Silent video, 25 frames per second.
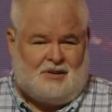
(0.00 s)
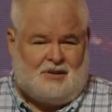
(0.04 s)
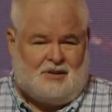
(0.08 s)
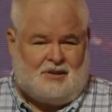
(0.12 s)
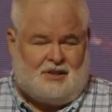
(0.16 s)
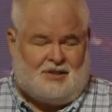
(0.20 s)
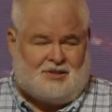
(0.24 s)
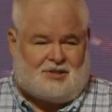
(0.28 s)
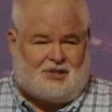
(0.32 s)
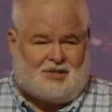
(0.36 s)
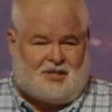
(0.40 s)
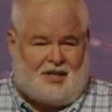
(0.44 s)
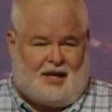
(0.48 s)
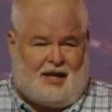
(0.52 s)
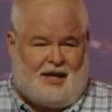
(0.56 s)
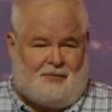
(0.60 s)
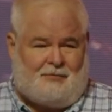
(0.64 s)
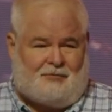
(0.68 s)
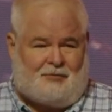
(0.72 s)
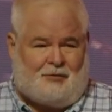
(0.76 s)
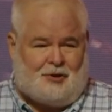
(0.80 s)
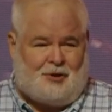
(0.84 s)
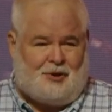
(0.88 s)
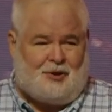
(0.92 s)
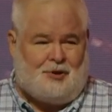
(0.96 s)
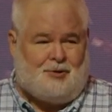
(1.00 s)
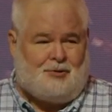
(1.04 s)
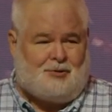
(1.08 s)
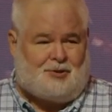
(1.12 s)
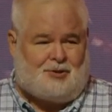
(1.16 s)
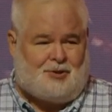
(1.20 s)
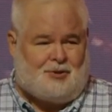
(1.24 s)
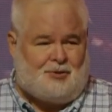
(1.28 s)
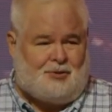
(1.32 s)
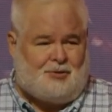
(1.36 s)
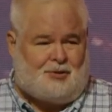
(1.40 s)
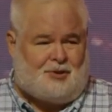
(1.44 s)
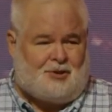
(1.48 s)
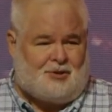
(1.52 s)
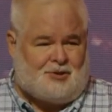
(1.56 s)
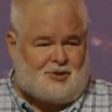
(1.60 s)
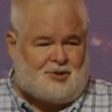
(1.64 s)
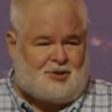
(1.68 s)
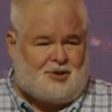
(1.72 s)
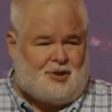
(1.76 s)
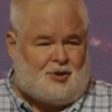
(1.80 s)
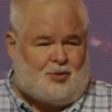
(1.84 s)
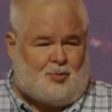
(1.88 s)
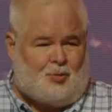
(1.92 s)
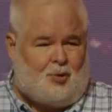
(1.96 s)
It's a time for you to
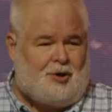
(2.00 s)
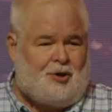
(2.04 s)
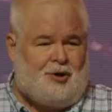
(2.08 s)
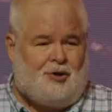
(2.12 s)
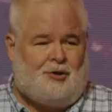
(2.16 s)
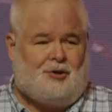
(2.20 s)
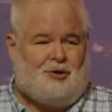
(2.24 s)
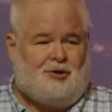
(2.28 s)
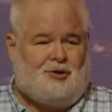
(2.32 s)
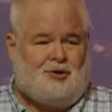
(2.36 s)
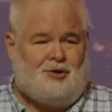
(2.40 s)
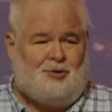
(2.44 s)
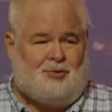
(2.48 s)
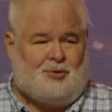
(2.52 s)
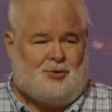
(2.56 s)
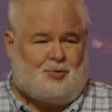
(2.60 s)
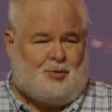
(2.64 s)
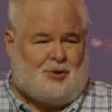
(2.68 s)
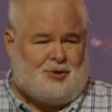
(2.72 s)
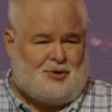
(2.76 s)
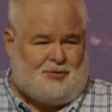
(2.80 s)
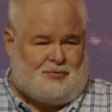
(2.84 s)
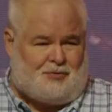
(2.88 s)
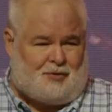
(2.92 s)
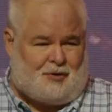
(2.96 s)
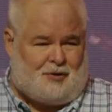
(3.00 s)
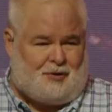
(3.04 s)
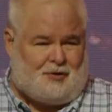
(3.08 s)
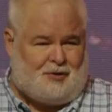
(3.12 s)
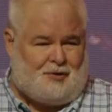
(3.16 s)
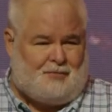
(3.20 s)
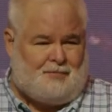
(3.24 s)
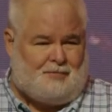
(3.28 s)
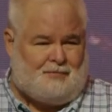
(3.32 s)
consider, what are you going to do with what you've heard?